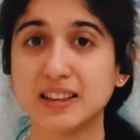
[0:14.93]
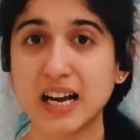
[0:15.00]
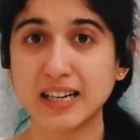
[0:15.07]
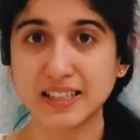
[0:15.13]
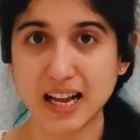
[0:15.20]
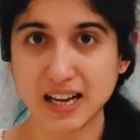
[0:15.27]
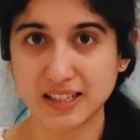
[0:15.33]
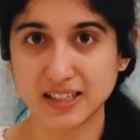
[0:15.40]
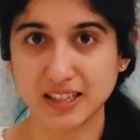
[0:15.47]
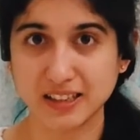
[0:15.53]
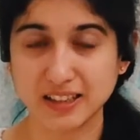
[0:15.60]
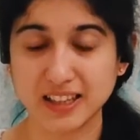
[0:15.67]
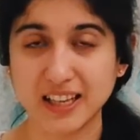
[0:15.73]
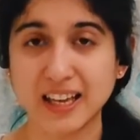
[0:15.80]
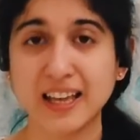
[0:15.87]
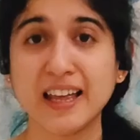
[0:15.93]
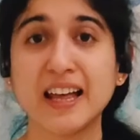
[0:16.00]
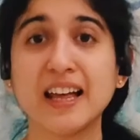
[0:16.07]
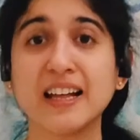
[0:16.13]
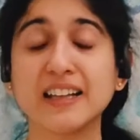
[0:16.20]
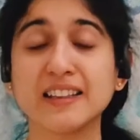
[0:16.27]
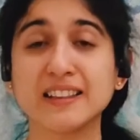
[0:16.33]
Dandasana.
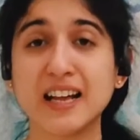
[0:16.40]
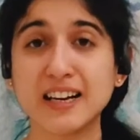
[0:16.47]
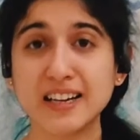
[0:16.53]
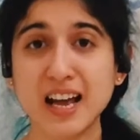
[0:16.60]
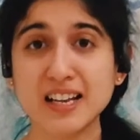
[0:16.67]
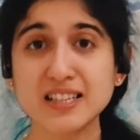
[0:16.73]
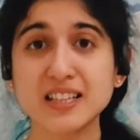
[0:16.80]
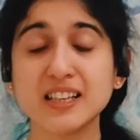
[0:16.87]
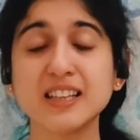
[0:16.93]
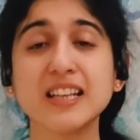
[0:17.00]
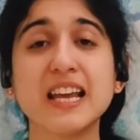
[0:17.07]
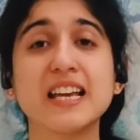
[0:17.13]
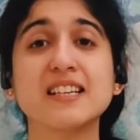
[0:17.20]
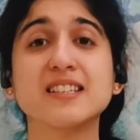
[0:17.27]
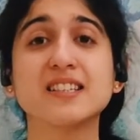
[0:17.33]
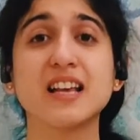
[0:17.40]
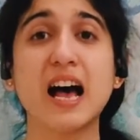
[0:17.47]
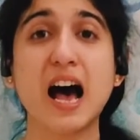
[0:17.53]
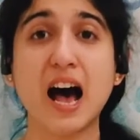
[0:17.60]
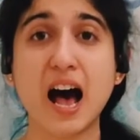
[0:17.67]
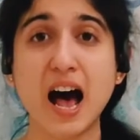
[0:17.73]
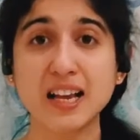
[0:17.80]
Dandasana is
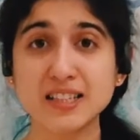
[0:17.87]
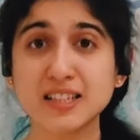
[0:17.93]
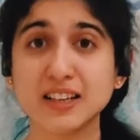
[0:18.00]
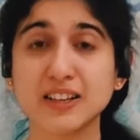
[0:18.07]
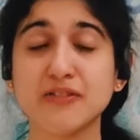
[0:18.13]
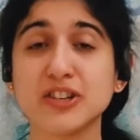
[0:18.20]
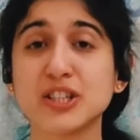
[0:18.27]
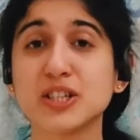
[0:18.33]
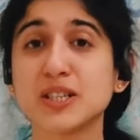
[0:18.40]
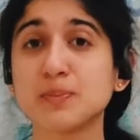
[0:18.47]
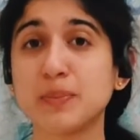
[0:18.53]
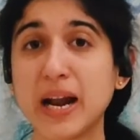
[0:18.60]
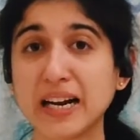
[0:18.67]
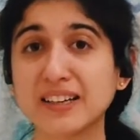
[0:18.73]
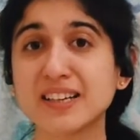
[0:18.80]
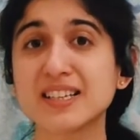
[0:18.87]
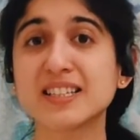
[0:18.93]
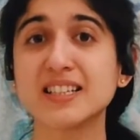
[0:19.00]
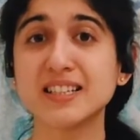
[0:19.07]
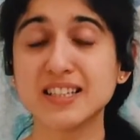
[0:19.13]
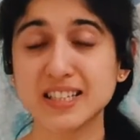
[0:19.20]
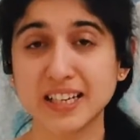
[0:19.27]
asana which is
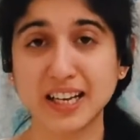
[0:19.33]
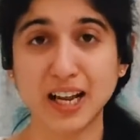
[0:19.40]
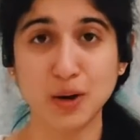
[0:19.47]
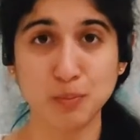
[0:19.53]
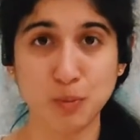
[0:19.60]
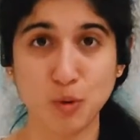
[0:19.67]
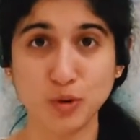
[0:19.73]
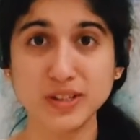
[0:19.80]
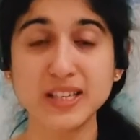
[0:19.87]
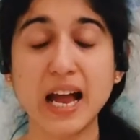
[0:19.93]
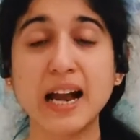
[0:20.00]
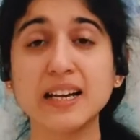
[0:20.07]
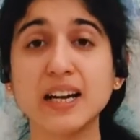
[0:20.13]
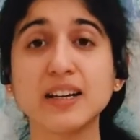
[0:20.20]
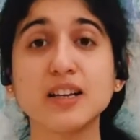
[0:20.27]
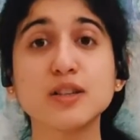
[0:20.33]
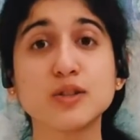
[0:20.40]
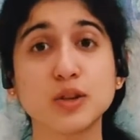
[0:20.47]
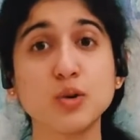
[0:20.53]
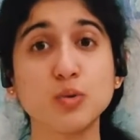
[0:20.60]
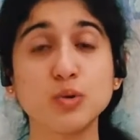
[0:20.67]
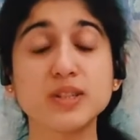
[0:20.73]
practiced in sitting pose and it
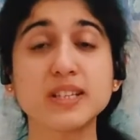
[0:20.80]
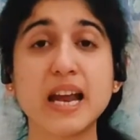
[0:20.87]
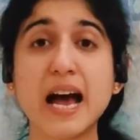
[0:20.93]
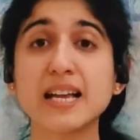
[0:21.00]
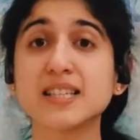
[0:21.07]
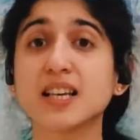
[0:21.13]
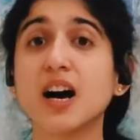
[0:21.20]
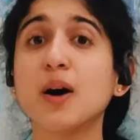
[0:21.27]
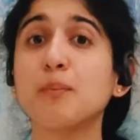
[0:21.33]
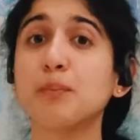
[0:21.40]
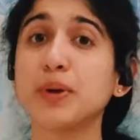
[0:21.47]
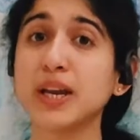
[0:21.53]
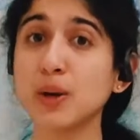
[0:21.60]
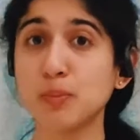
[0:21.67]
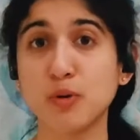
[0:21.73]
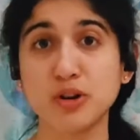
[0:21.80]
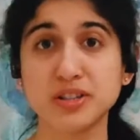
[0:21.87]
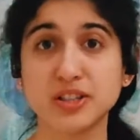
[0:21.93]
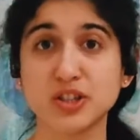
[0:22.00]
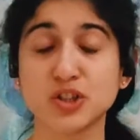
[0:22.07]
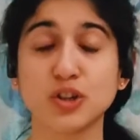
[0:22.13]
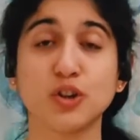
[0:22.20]
is used as a
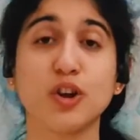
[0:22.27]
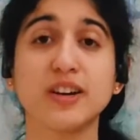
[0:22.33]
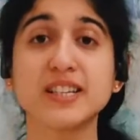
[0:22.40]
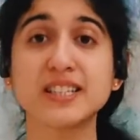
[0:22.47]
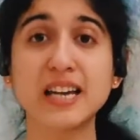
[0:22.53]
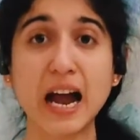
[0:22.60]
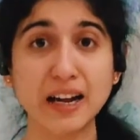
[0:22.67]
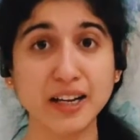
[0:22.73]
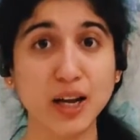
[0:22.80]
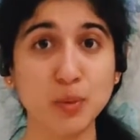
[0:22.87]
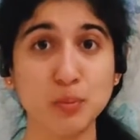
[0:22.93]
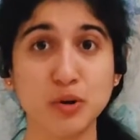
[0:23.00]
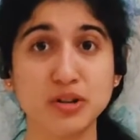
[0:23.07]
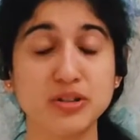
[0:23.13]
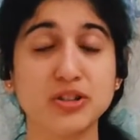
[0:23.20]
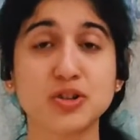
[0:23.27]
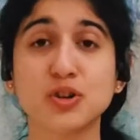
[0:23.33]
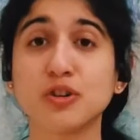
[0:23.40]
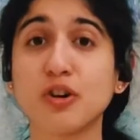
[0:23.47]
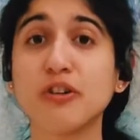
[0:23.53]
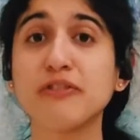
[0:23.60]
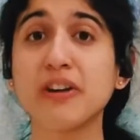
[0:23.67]
pre-position or starting
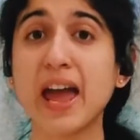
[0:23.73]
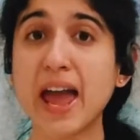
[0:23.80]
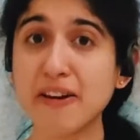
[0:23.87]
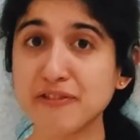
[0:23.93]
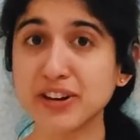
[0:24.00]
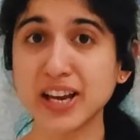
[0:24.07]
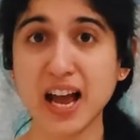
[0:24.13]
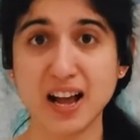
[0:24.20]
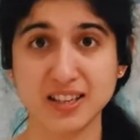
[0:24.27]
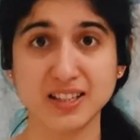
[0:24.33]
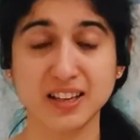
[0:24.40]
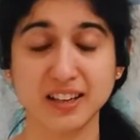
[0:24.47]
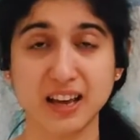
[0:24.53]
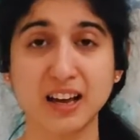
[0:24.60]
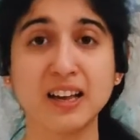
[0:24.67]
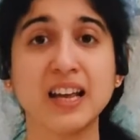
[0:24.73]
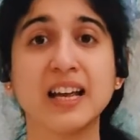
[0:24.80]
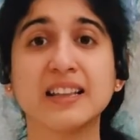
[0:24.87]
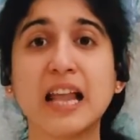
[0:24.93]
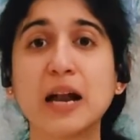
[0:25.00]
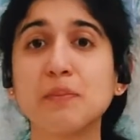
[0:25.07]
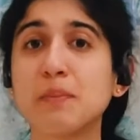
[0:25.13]
position of every asana
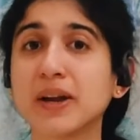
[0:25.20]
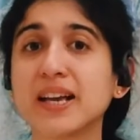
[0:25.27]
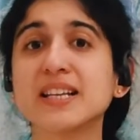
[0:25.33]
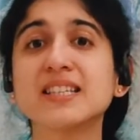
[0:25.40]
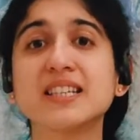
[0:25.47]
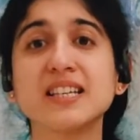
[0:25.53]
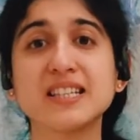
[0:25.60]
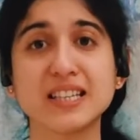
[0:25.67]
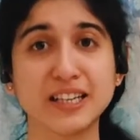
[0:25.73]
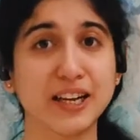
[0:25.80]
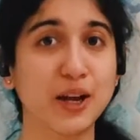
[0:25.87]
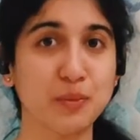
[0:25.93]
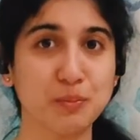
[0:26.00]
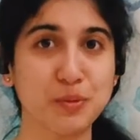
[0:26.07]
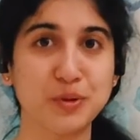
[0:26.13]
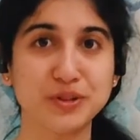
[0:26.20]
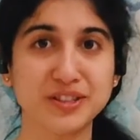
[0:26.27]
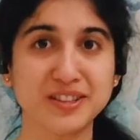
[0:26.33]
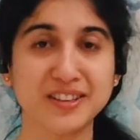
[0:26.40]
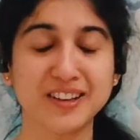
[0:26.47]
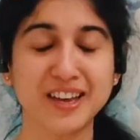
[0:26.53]
that begins in sitting pose.